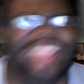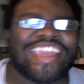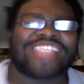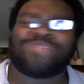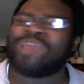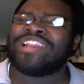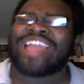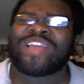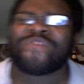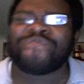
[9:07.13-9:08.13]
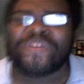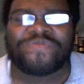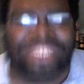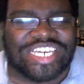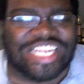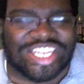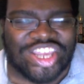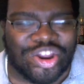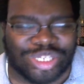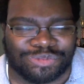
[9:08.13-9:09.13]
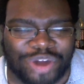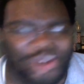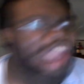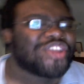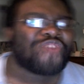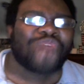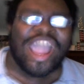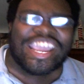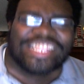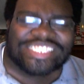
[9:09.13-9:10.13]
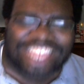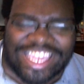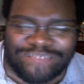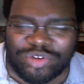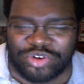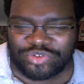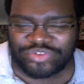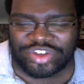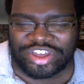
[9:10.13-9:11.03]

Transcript: It's been like fifteen years, bro, and you're rocking the same move,